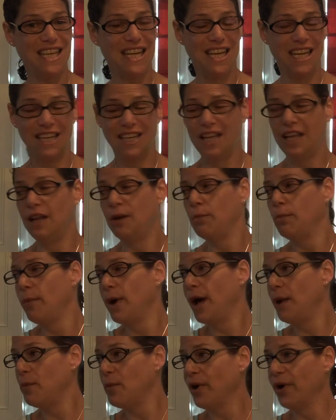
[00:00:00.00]
and in
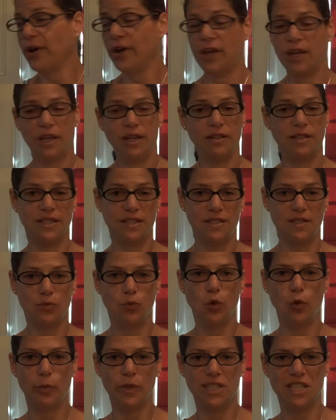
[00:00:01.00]
my market, at least
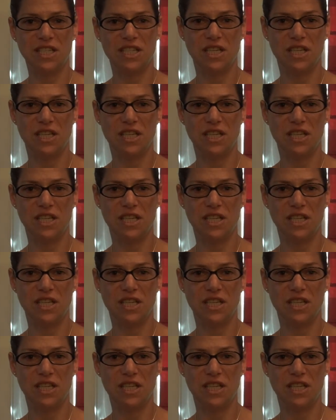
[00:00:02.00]
Wilmington,